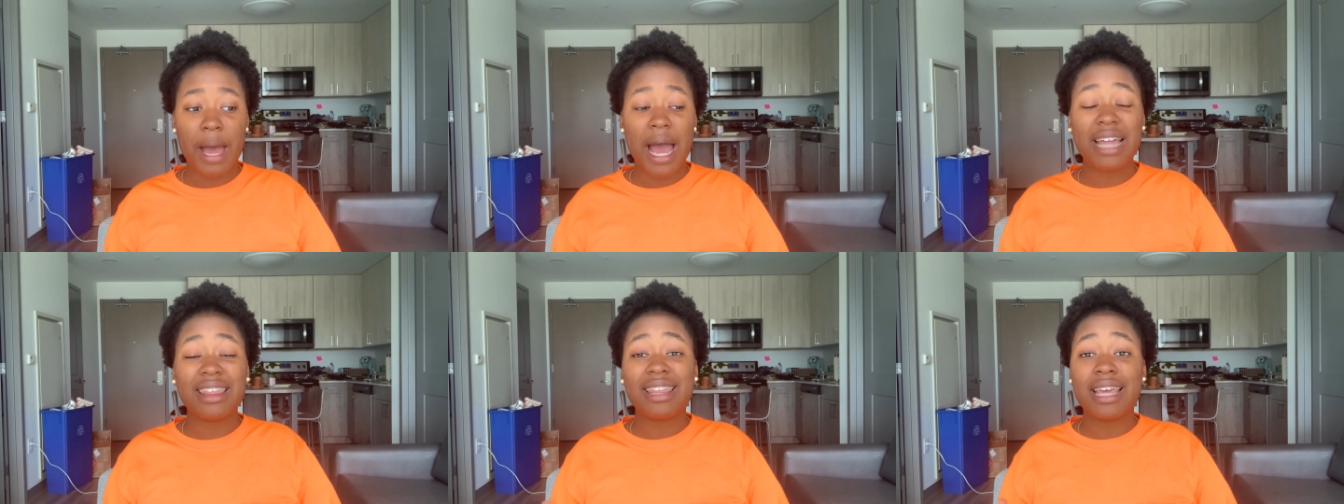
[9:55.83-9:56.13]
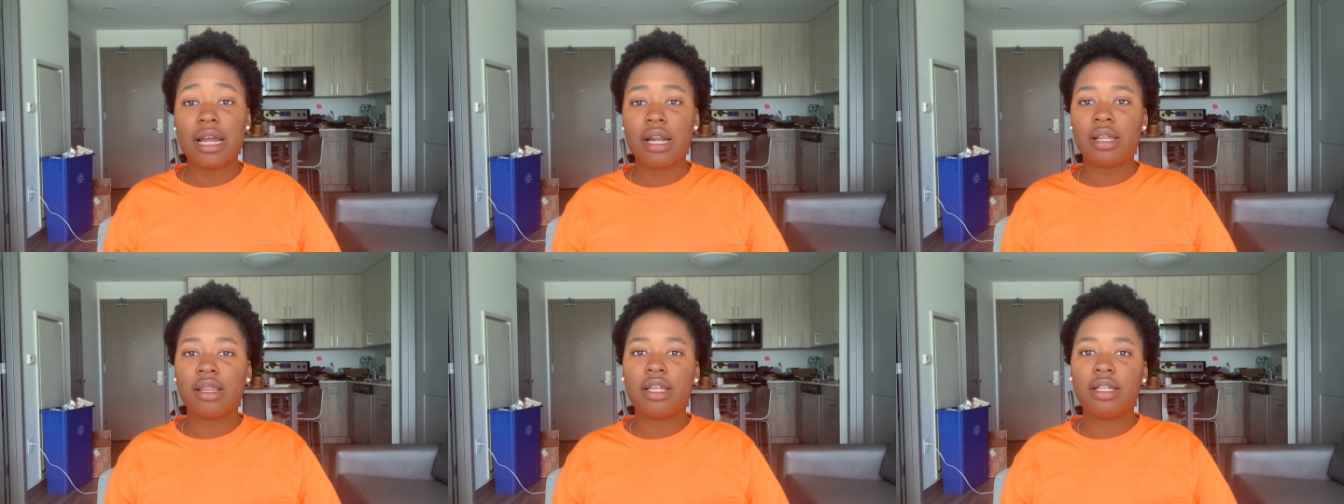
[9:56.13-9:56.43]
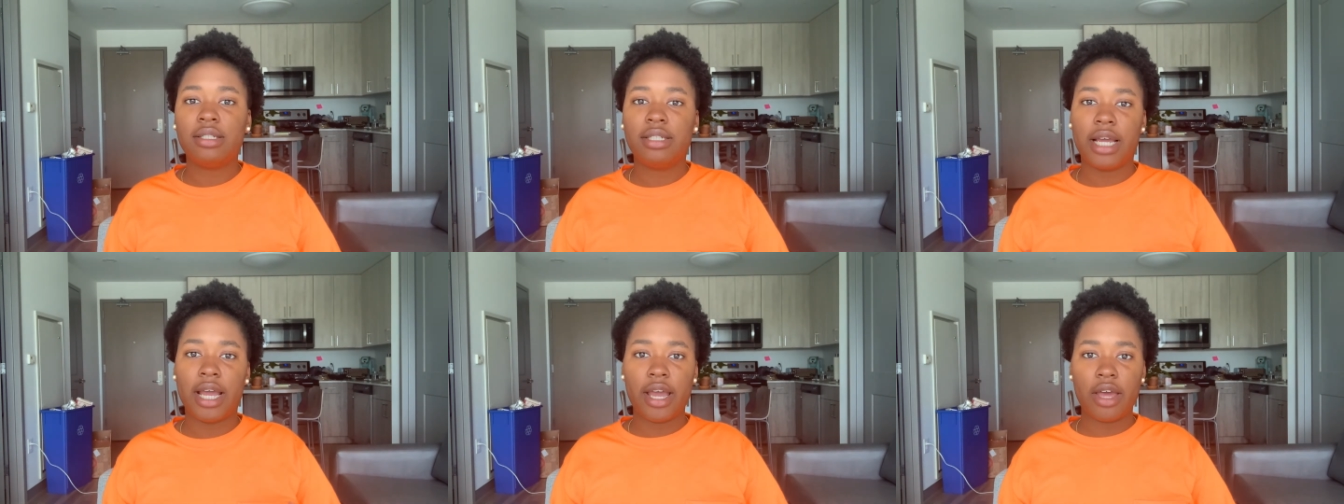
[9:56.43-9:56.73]
At the end of
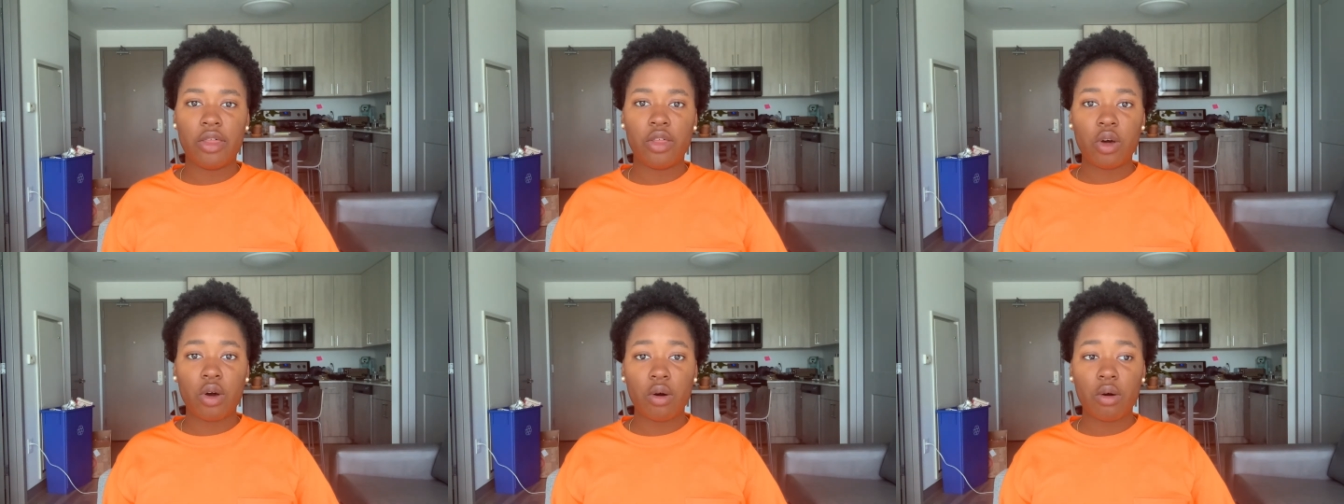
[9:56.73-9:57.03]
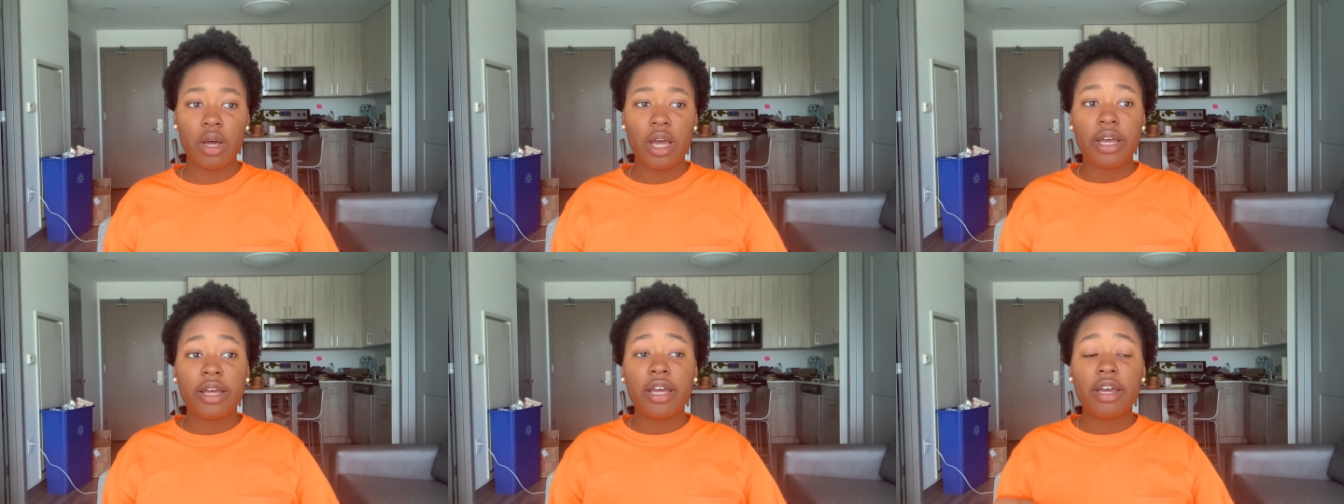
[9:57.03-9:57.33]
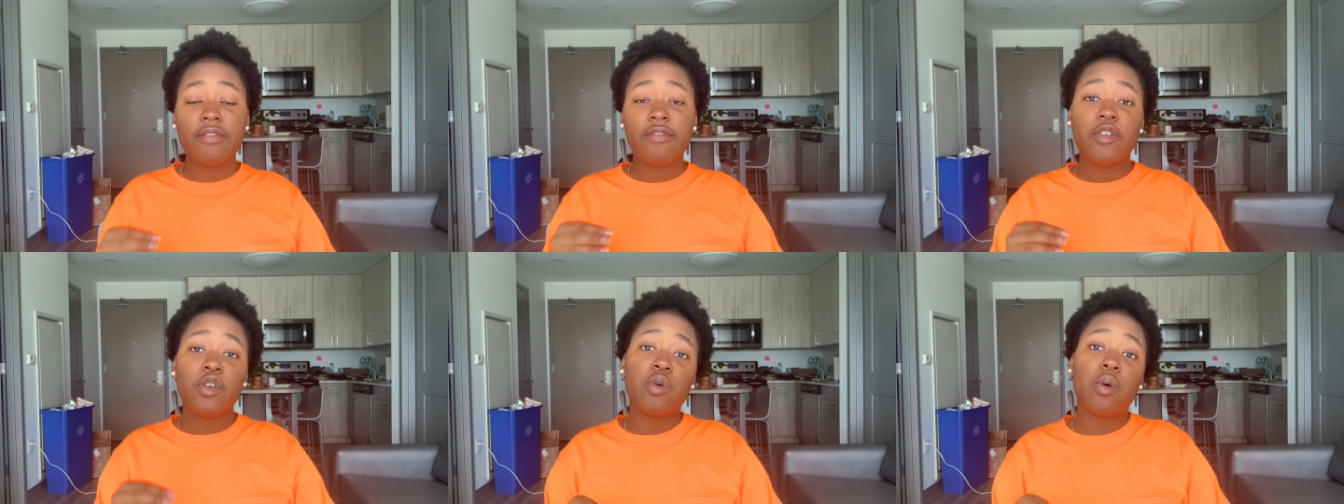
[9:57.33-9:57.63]
the day though,
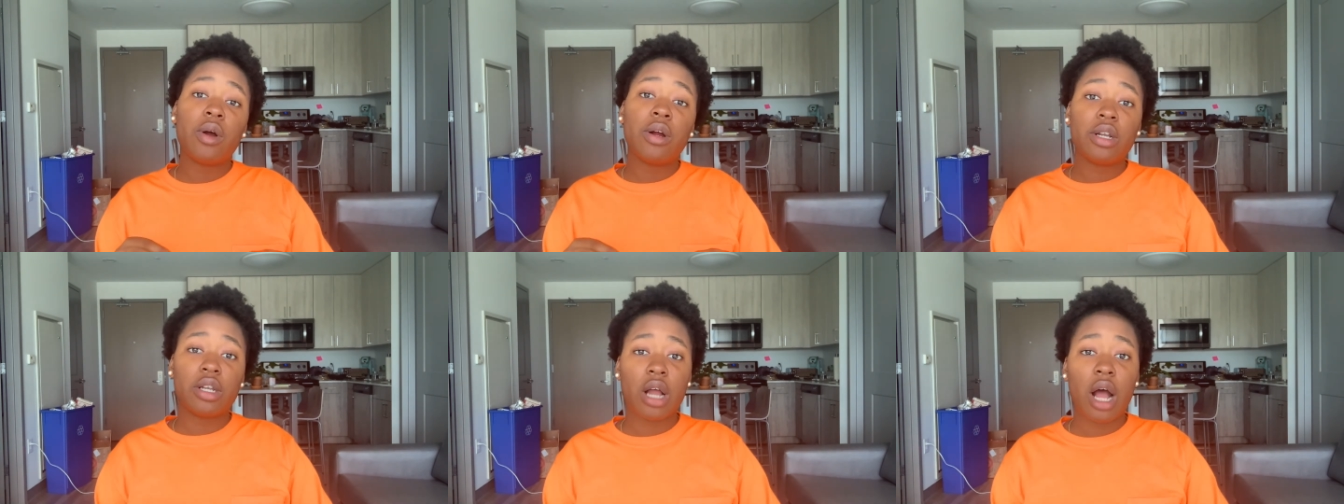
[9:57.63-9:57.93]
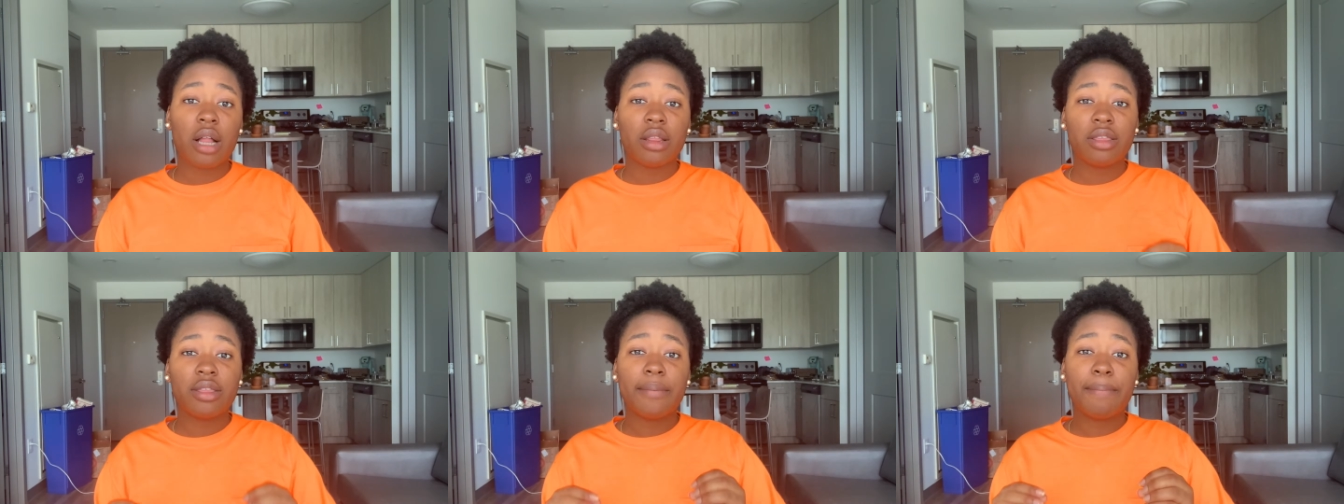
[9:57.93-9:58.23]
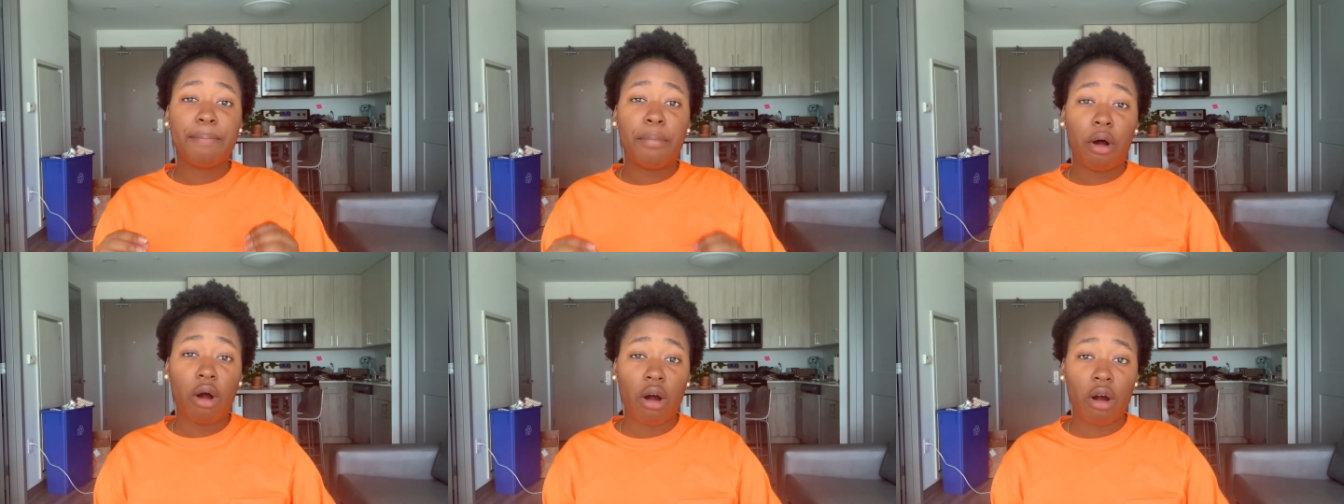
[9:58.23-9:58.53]
if you are not the
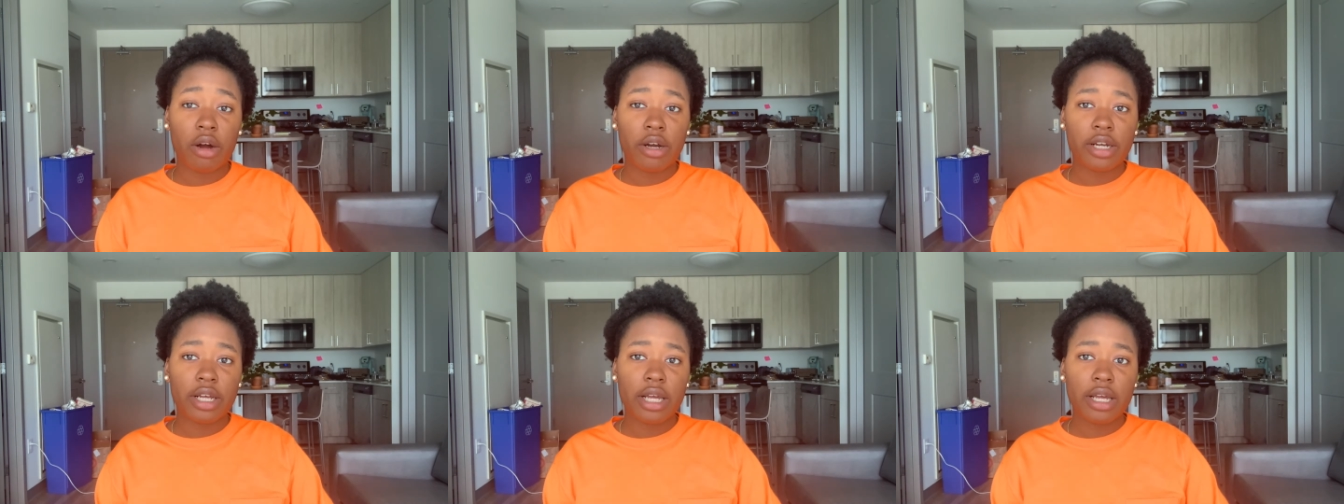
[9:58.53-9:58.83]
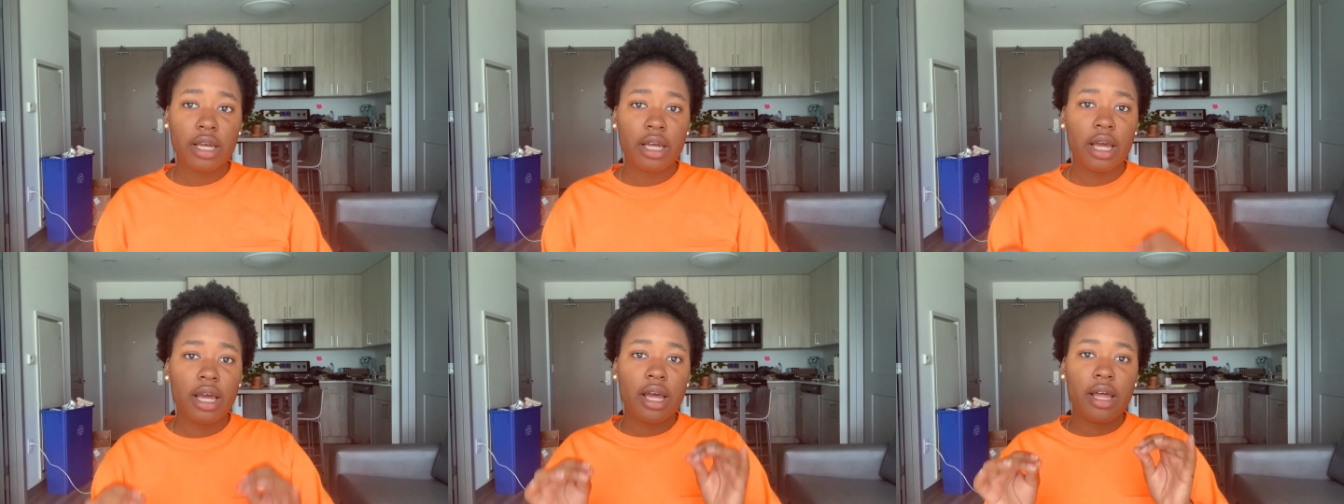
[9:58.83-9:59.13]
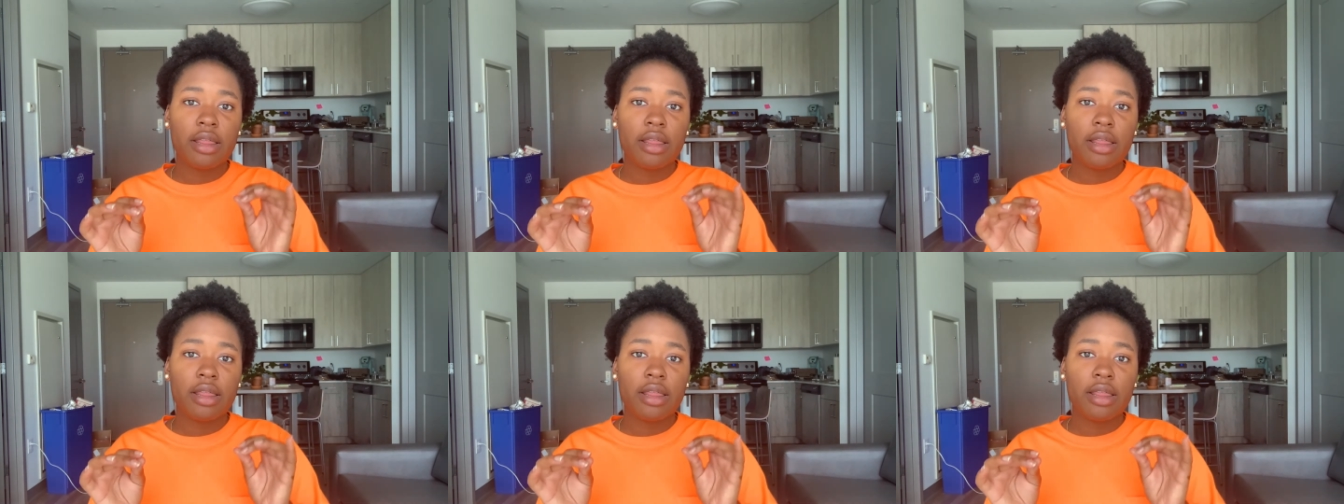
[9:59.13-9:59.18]
party